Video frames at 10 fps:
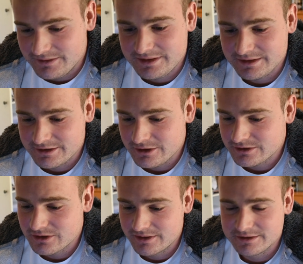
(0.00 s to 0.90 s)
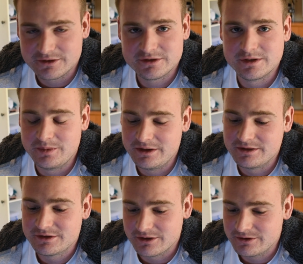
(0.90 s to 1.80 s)
Testosterone has also been
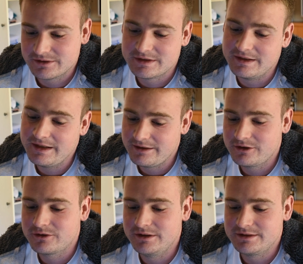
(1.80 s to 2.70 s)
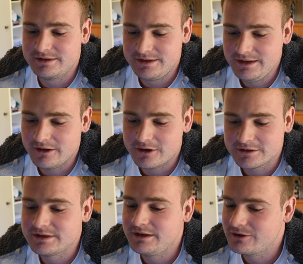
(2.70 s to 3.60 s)
shown to increase
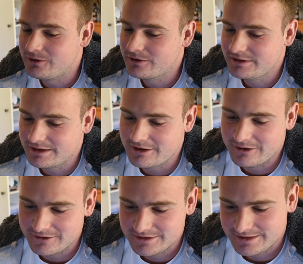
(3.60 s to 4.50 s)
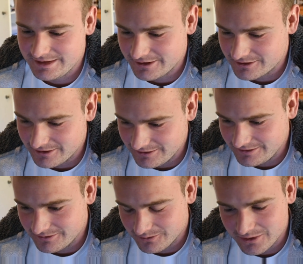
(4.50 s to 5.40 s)

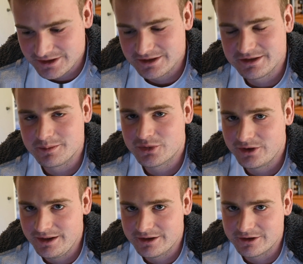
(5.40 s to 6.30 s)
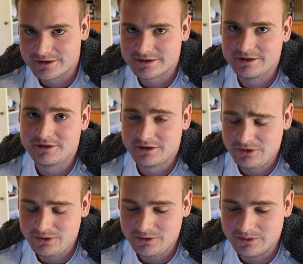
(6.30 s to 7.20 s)
deoxycorticosterone, which is a precursor
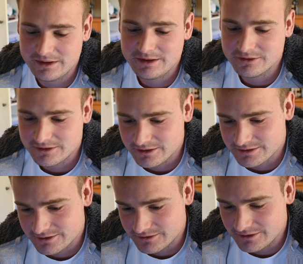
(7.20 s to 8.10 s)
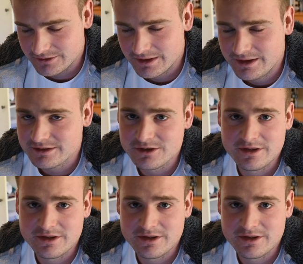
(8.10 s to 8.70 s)
to aldosterone. So